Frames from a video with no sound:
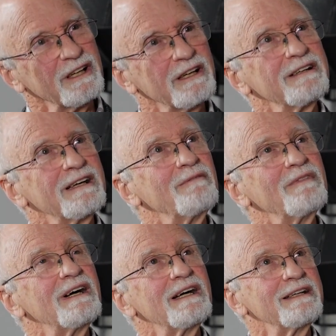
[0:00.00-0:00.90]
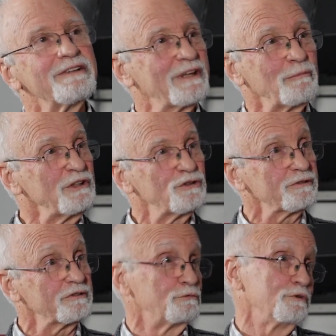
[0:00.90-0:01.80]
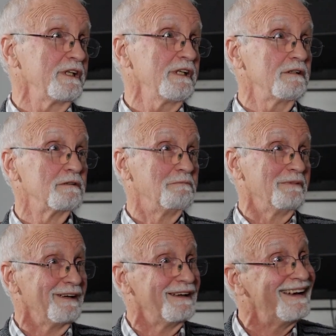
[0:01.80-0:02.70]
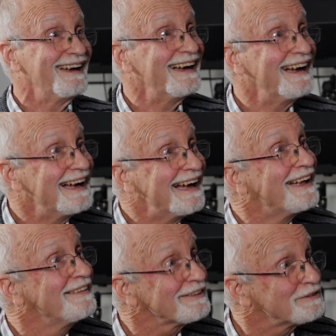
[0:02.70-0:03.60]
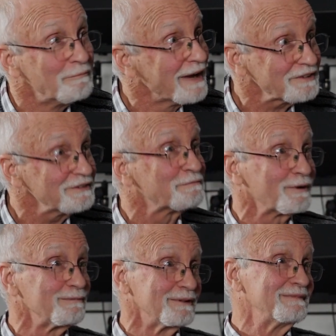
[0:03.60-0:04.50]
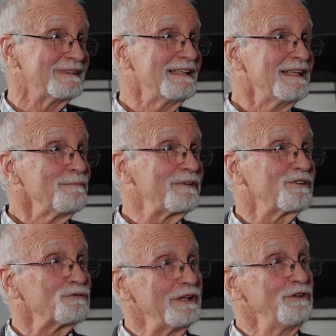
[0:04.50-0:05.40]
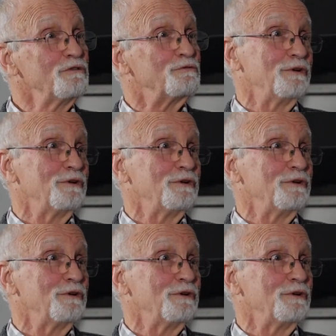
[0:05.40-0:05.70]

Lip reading: you know, is they've been taught to read. That's a massive problem, because when you